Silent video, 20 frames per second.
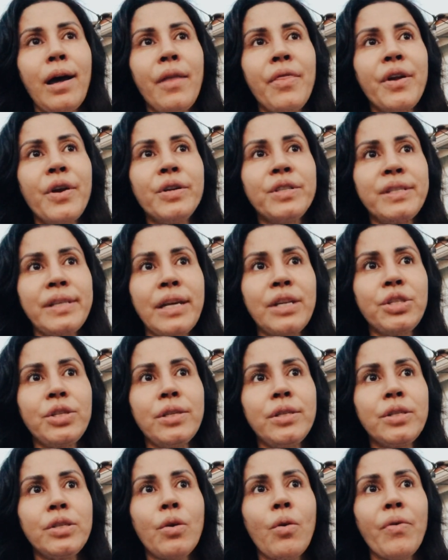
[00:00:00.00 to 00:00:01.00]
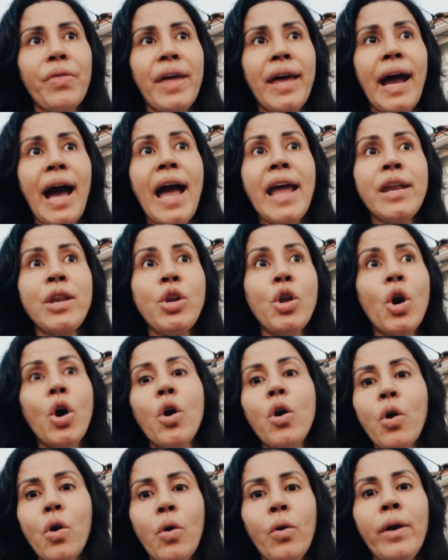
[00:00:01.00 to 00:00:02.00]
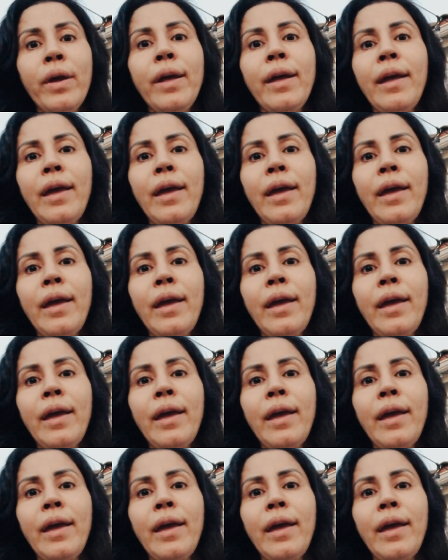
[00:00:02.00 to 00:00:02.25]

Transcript: their session, so that I know